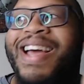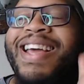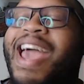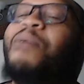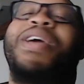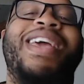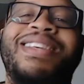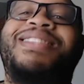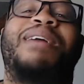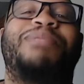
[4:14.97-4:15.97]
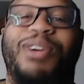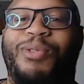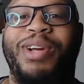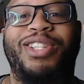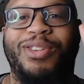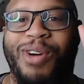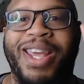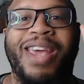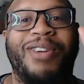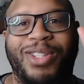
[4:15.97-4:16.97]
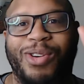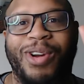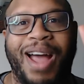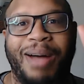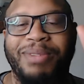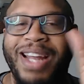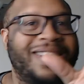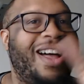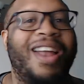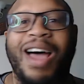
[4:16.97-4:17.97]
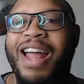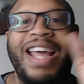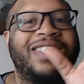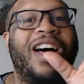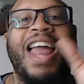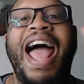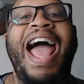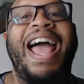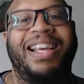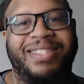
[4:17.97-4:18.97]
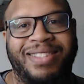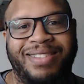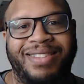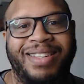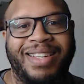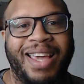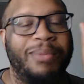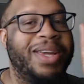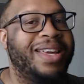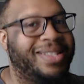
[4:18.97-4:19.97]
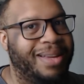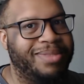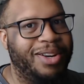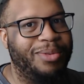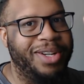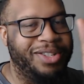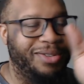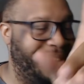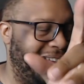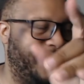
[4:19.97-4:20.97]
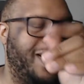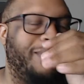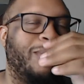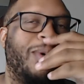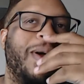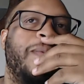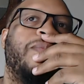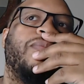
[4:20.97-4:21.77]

Can we get something original, Akira Toriyama? That's all I that's all I ask. Can we get something original? That's number one.